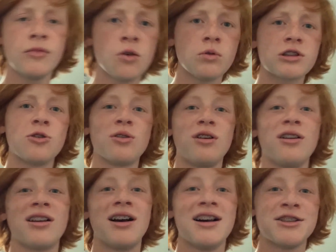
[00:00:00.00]
What's going
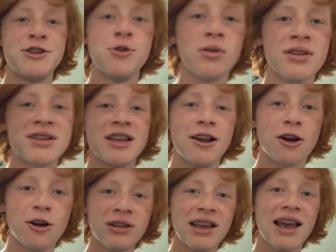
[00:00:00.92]
on guys? Do you want to see
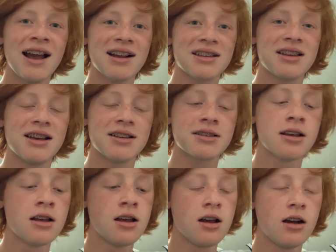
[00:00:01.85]
early access
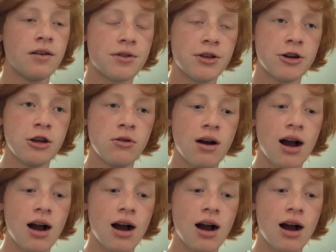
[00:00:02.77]
of the new